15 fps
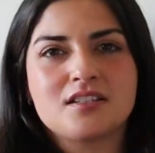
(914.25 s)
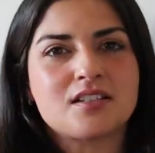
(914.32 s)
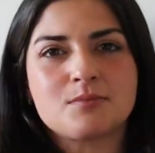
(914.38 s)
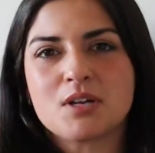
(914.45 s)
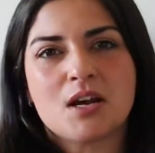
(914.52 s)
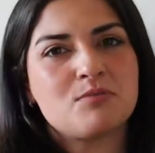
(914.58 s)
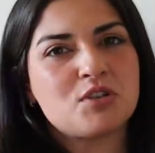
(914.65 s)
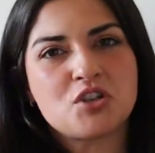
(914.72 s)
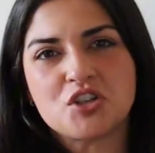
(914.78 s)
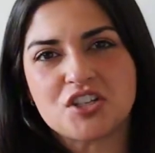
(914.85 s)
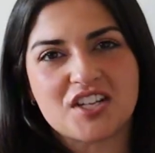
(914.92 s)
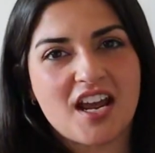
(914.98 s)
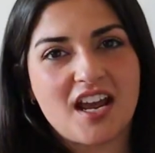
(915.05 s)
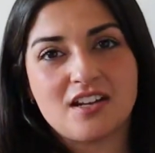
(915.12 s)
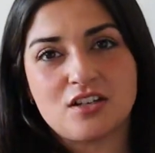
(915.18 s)
Sometimes you
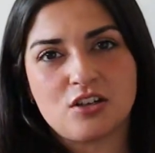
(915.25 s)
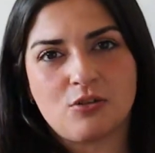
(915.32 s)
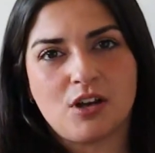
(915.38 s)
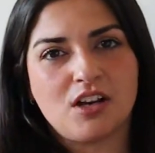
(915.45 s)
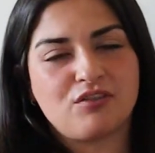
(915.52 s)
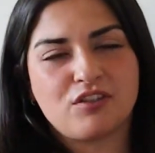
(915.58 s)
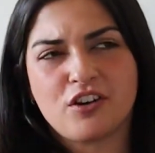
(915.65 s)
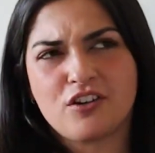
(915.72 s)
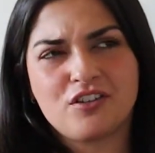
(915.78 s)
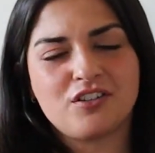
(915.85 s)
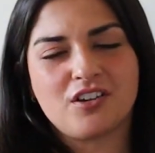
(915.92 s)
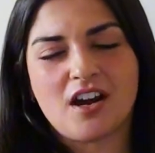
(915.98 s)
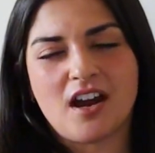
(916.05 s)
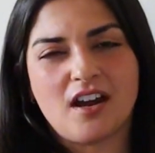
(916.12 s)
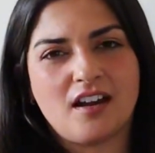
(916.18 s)
just can't do it. If you're in
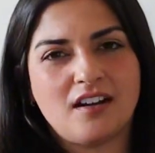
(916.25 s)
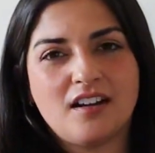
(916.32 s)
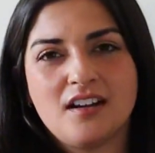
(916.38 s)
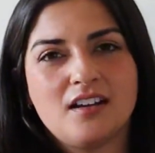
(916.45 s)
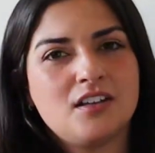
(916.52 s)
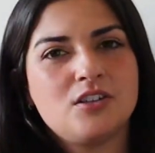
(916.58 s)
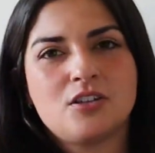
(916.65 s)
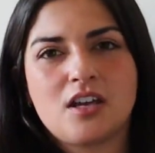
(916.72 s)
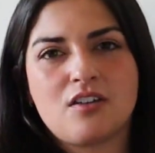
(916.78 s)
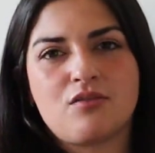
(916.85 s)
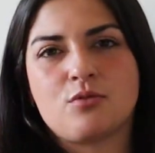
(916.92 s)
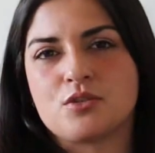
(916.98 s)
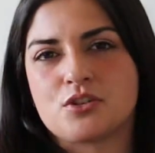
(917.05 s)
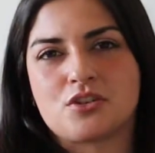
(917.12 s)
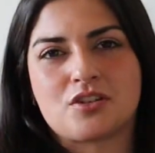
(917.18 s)
your head, you can't
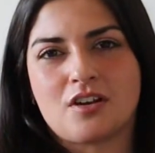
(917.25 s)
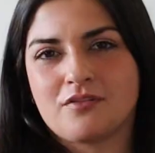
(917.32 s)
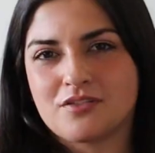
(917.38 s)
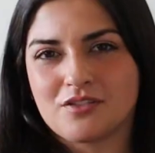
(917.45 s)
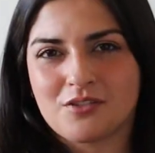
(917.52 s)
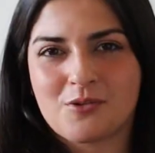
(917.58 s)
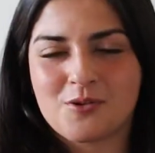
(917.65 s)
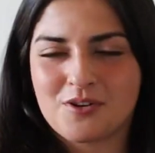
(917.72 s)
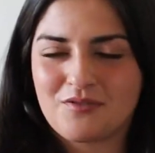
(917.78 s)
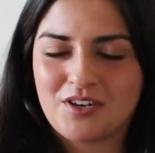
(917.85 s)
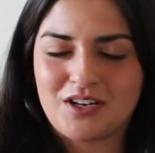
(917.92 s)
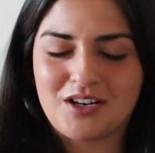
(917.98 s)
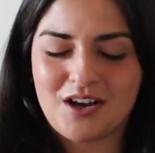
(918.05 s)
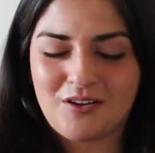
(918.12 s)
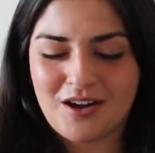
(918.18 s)
force yourself to record a
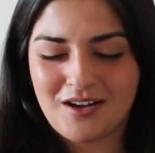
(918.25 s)
video.